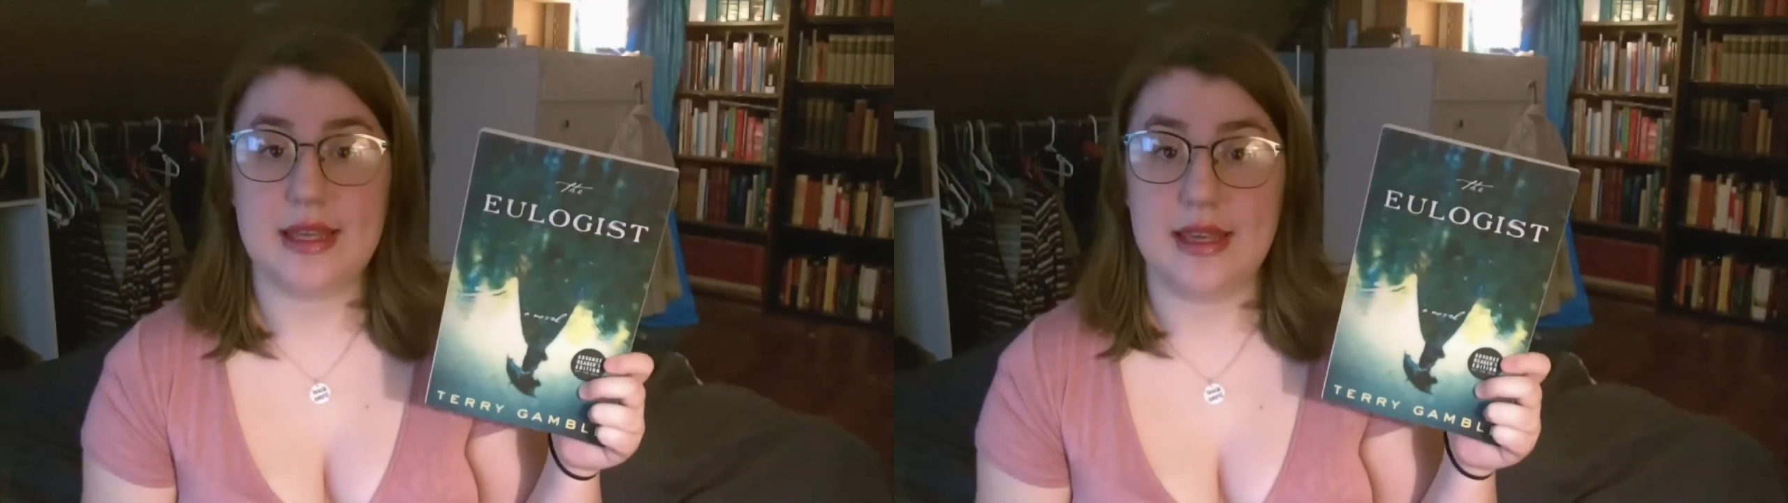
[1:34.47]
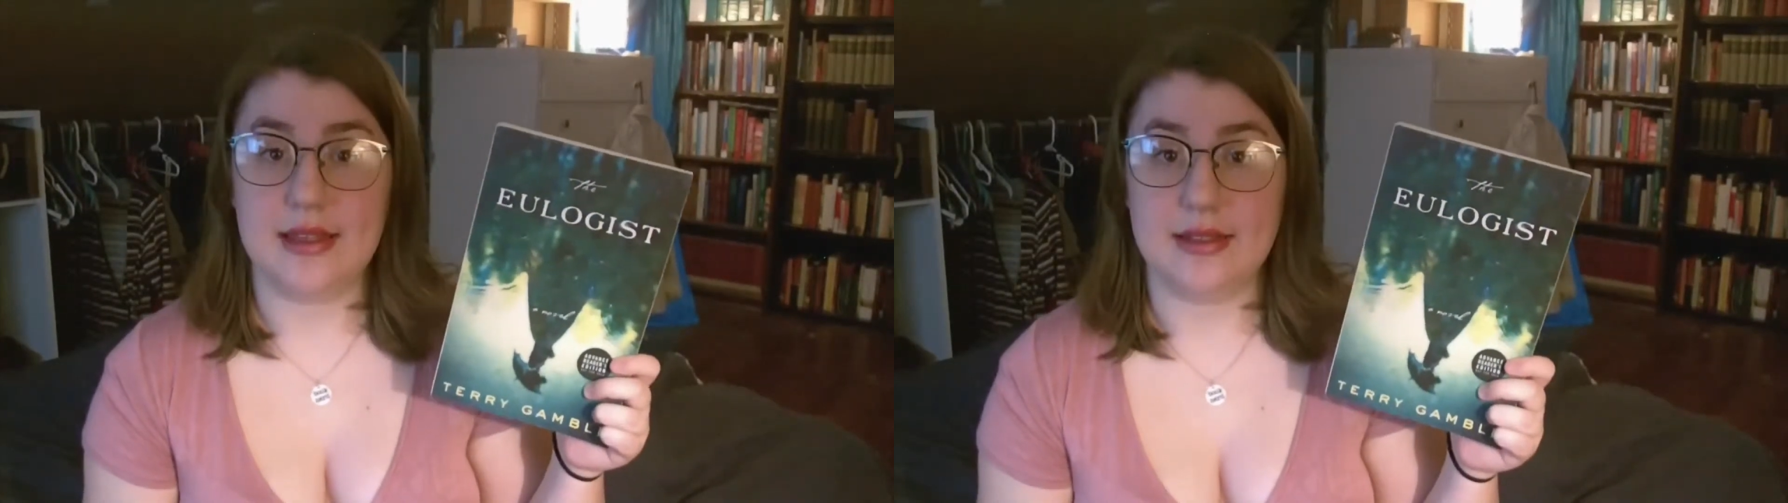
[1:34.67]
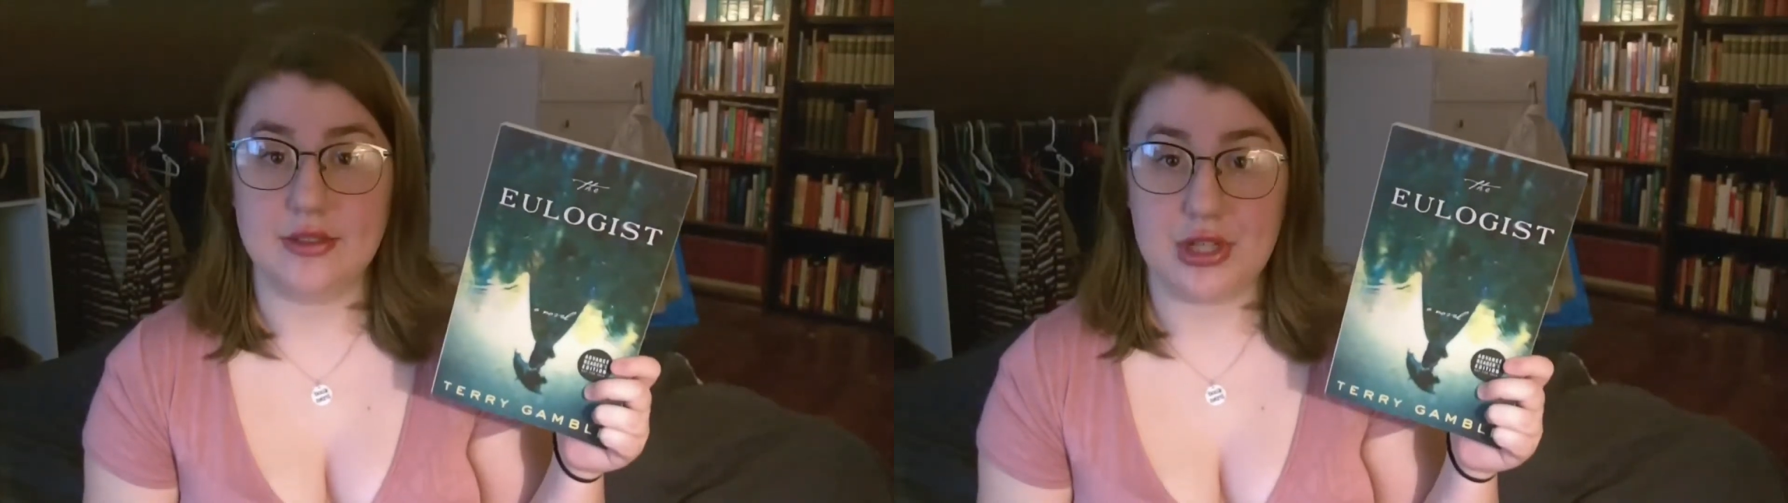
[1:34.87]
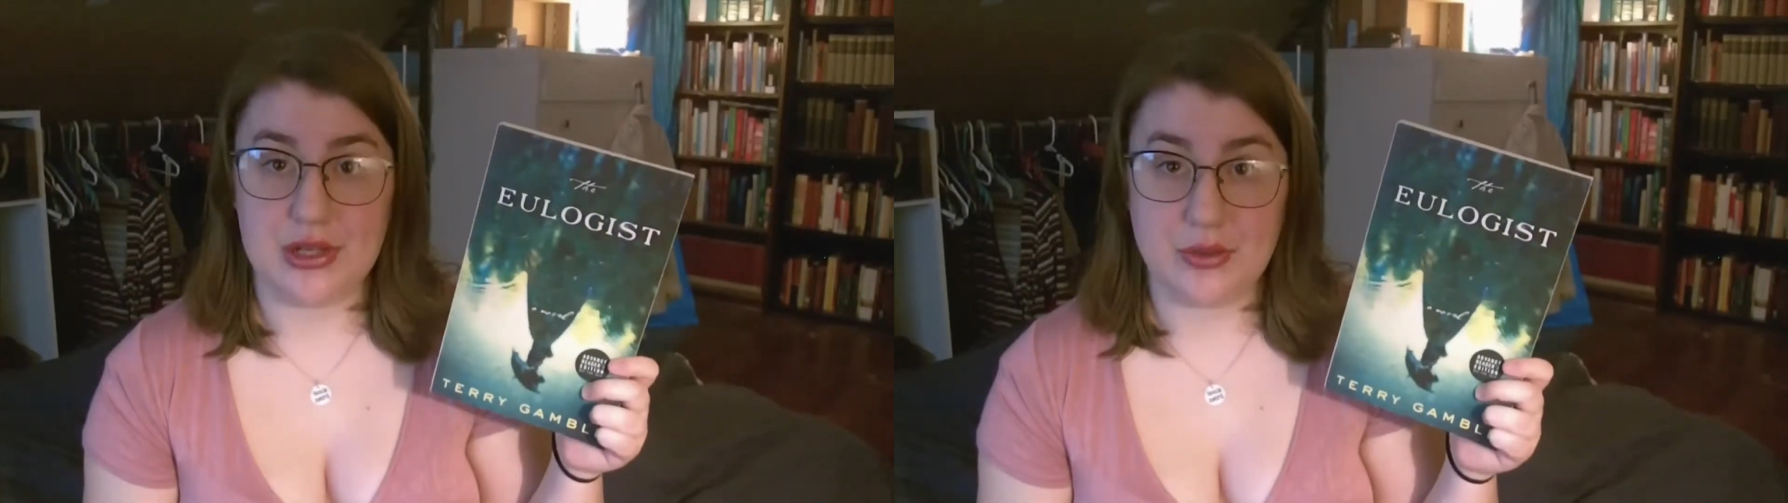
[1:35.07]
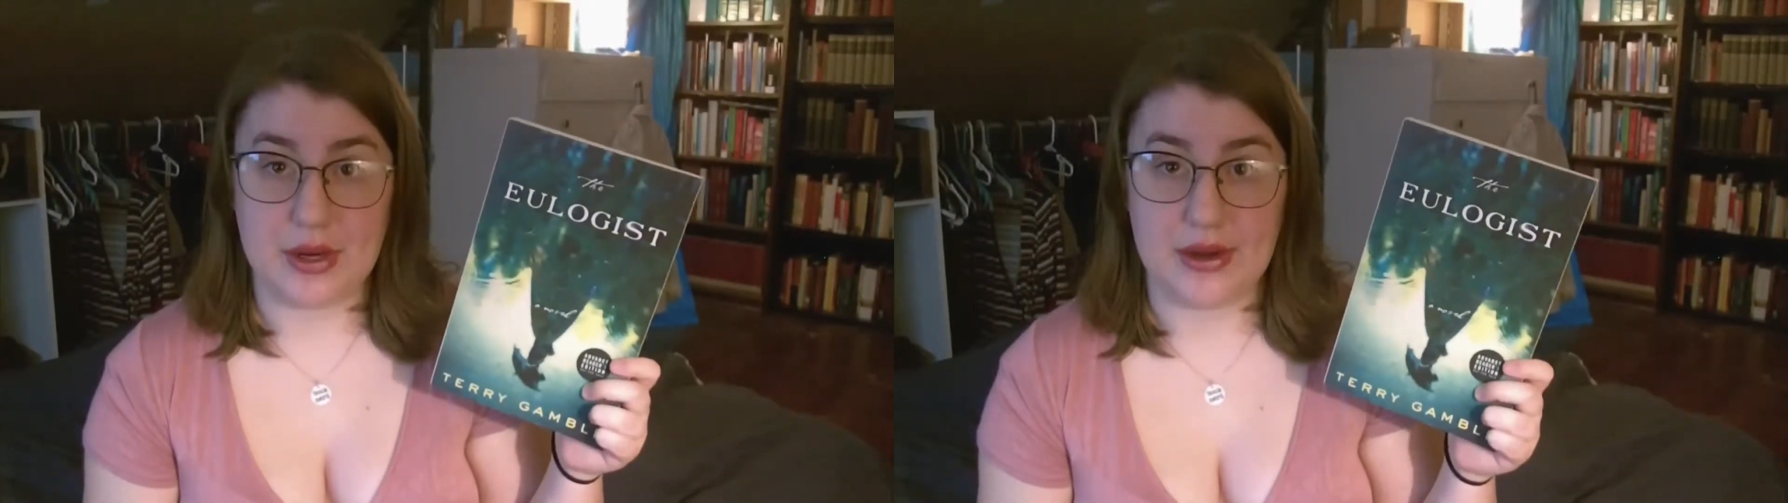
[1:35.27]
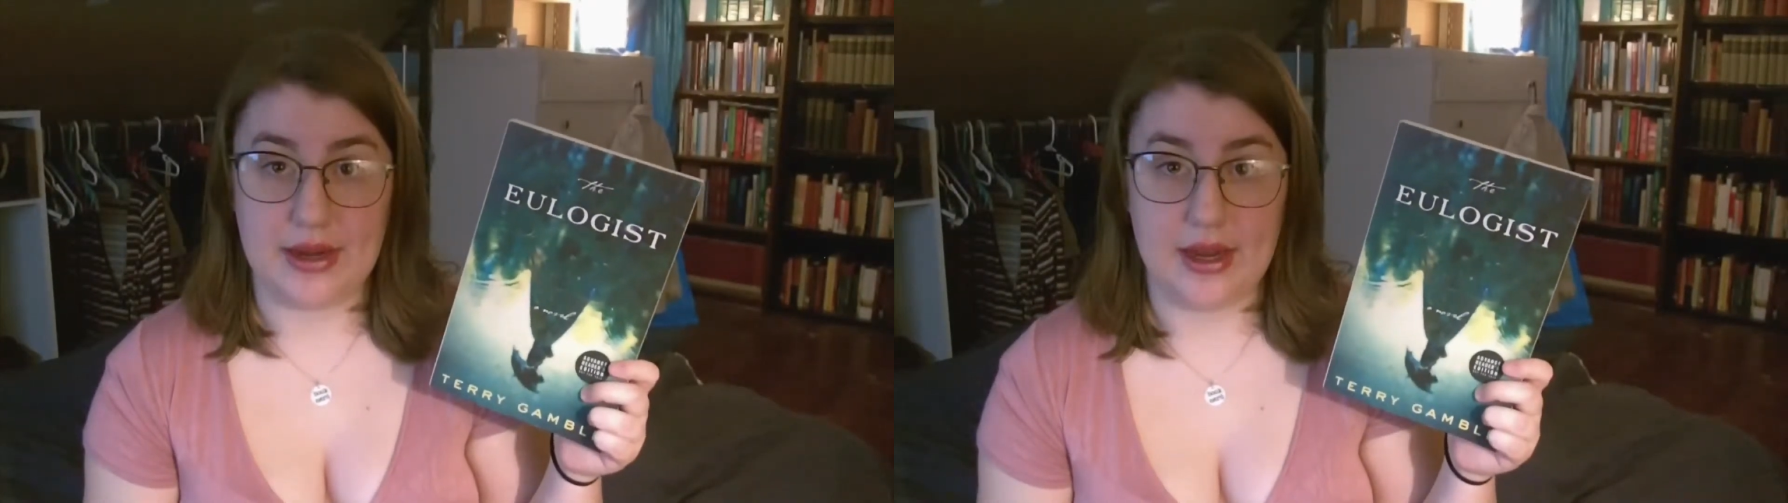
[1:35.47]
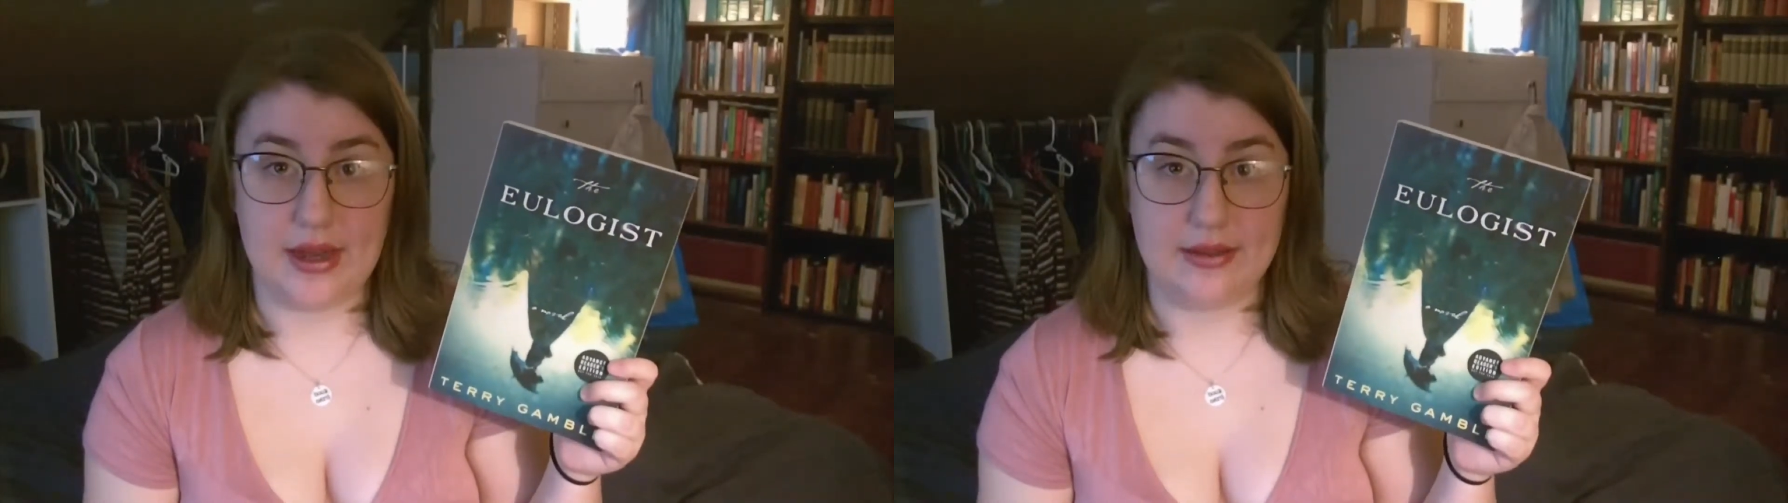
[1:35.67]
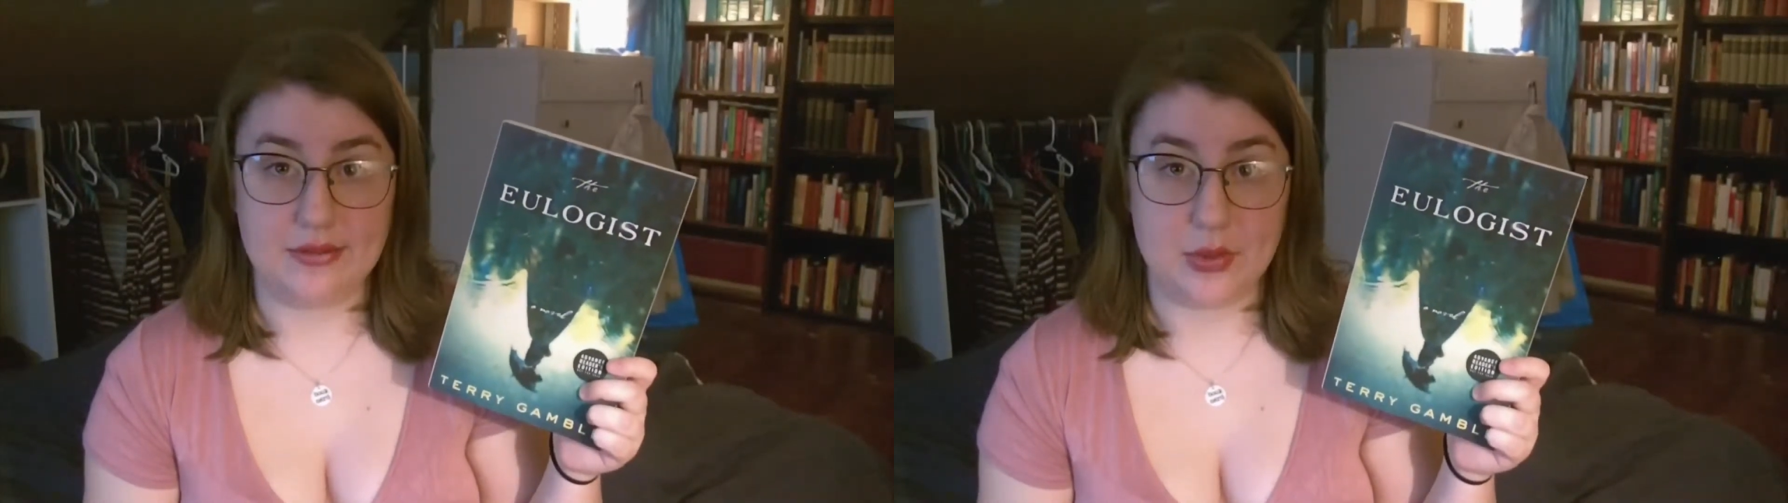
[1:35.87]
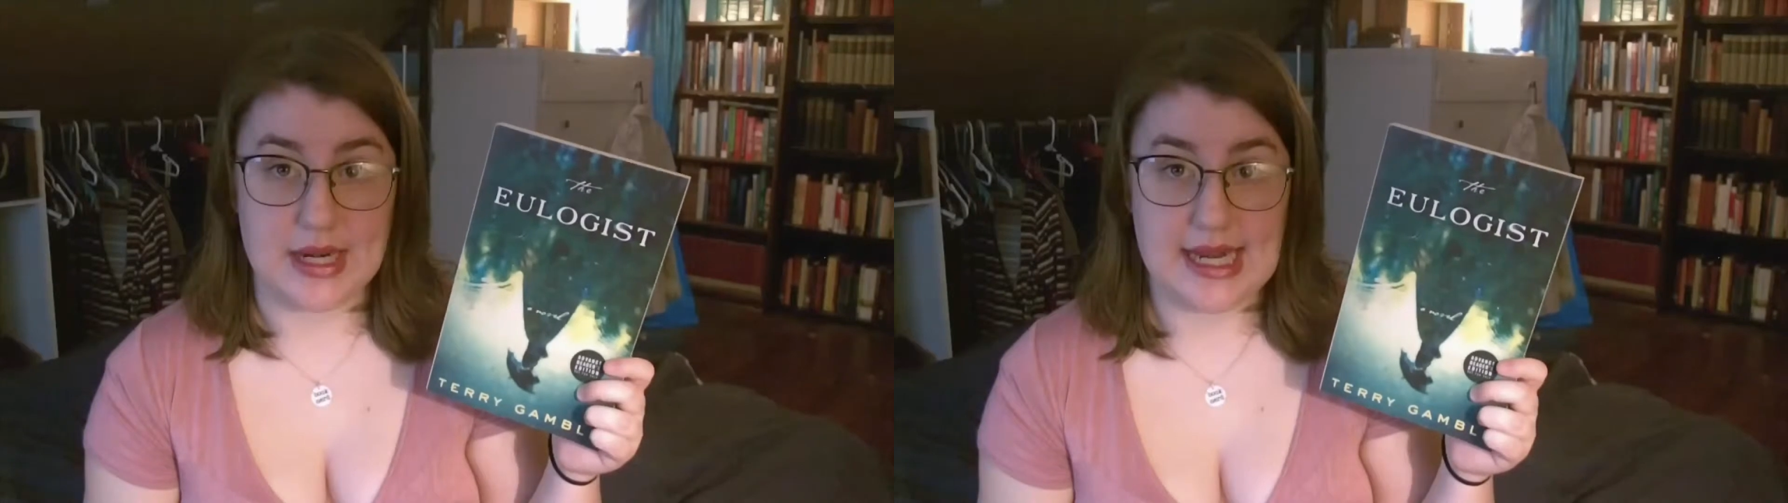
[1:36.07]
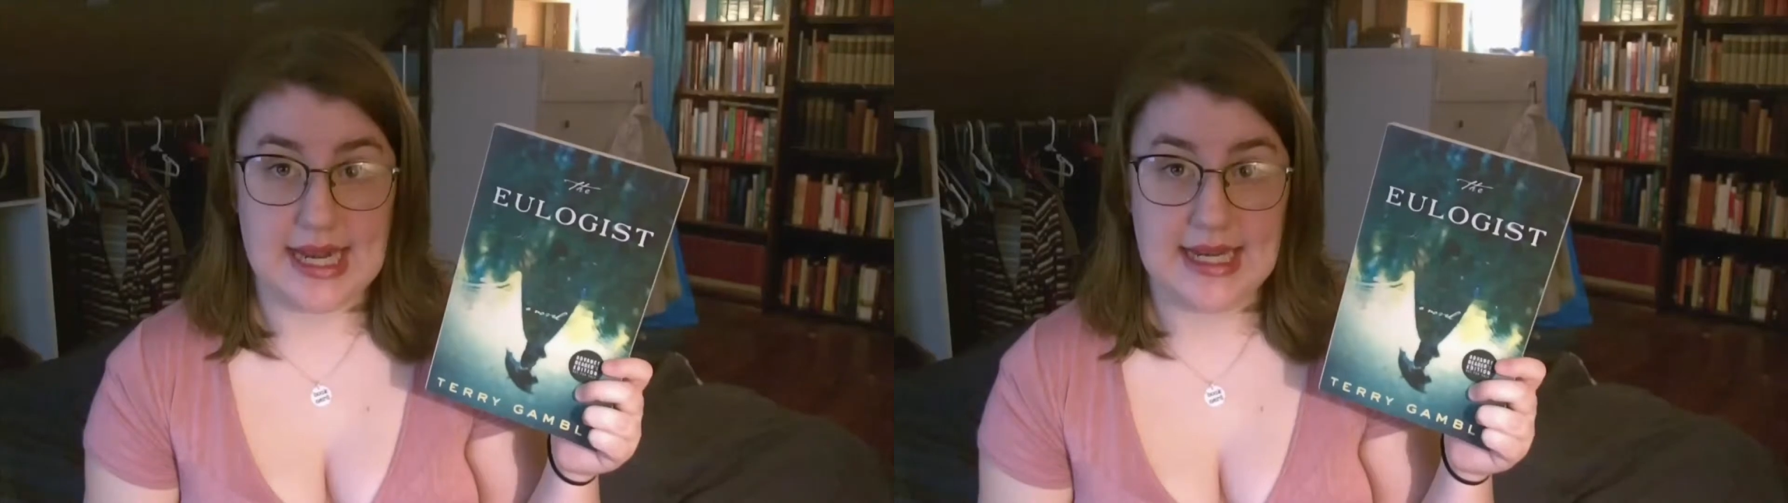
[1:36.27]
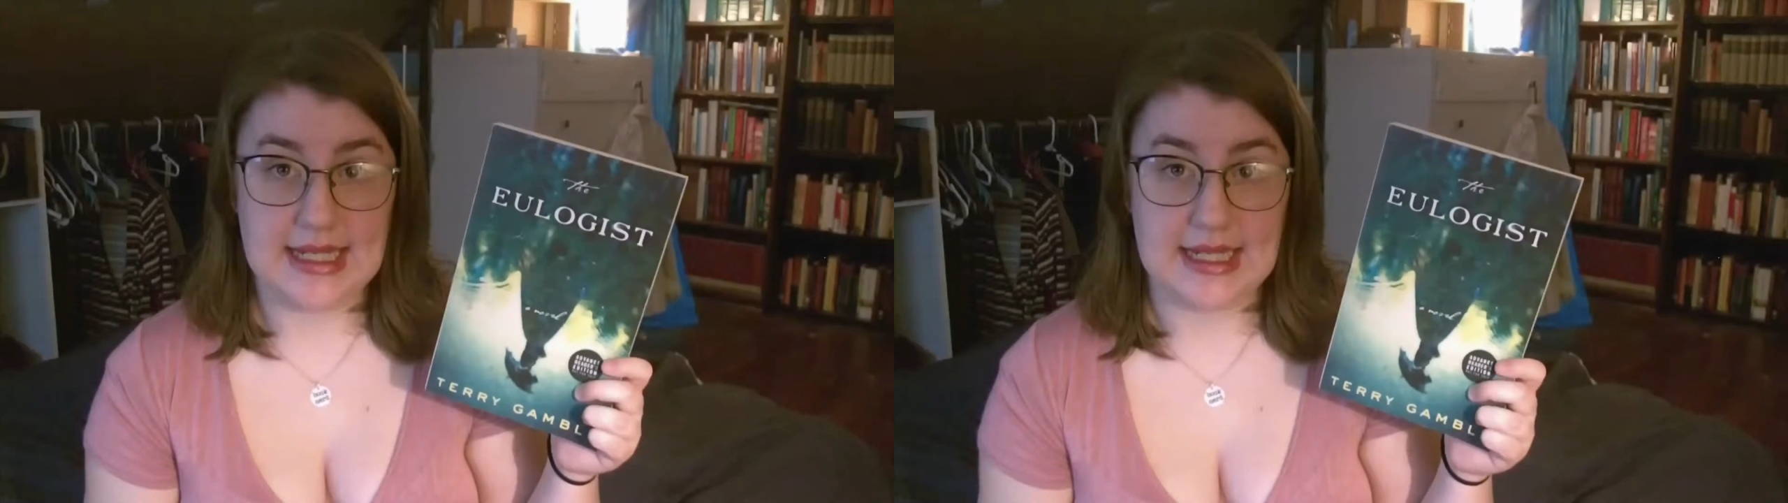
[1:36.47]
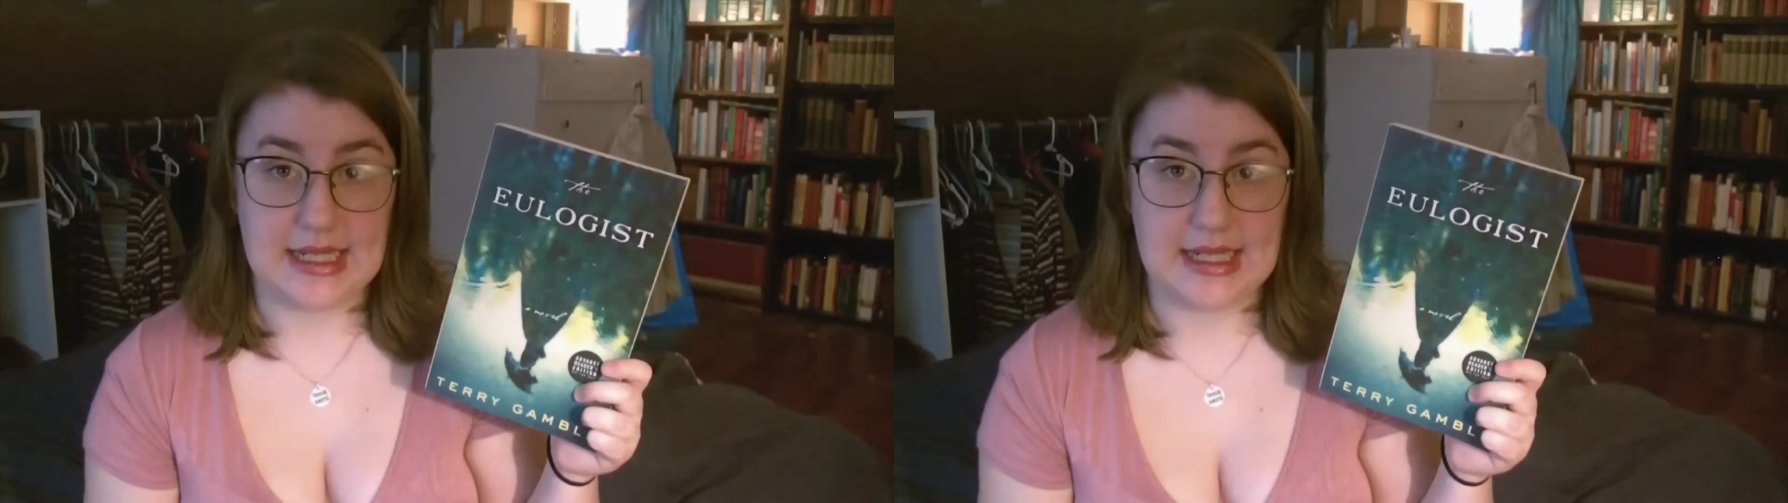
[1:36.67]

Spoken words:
in January of 2019.